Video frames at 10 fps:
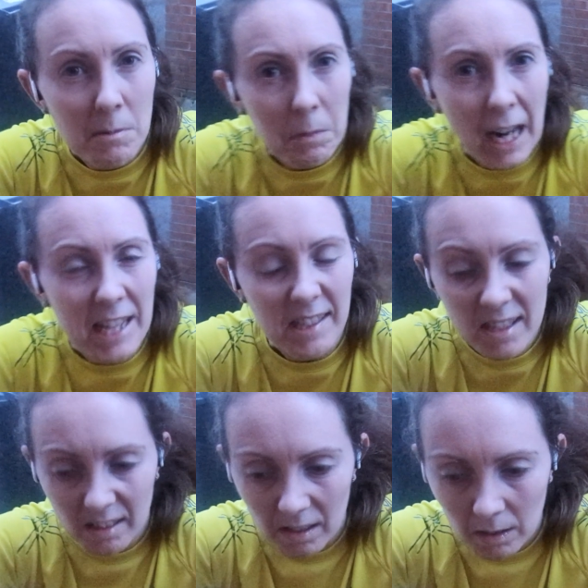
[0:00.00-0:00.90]

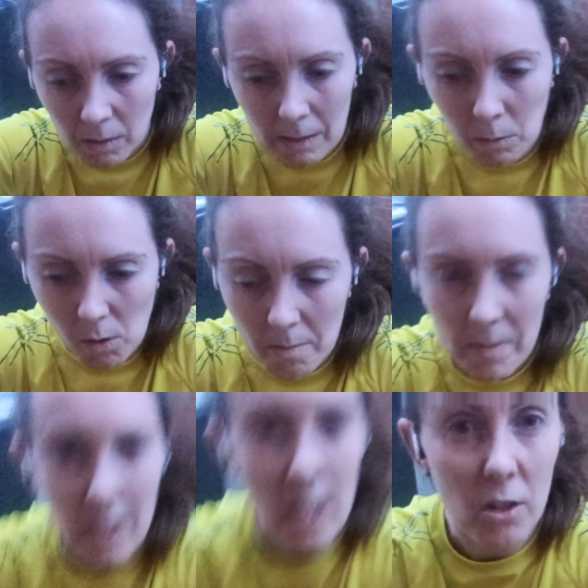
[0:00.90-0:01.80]
pleasant, quite
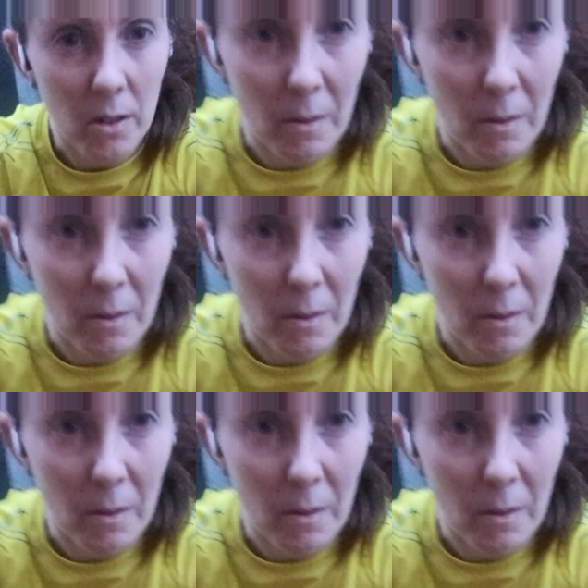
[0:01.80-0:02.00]
warm, t-shirt